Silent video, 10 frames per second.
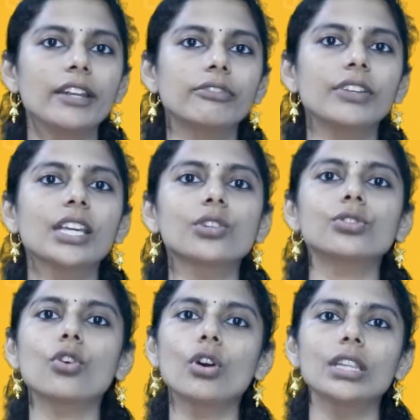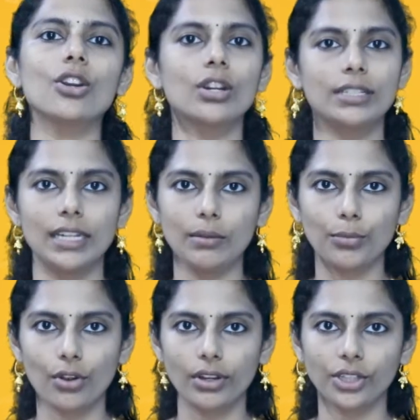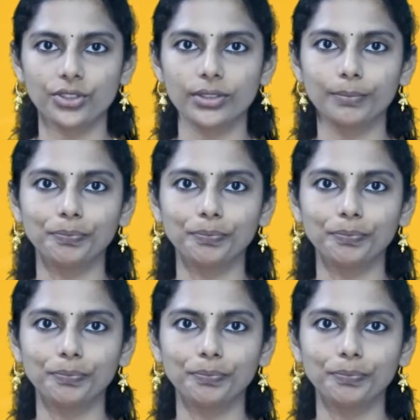and figure out all the hot selling products.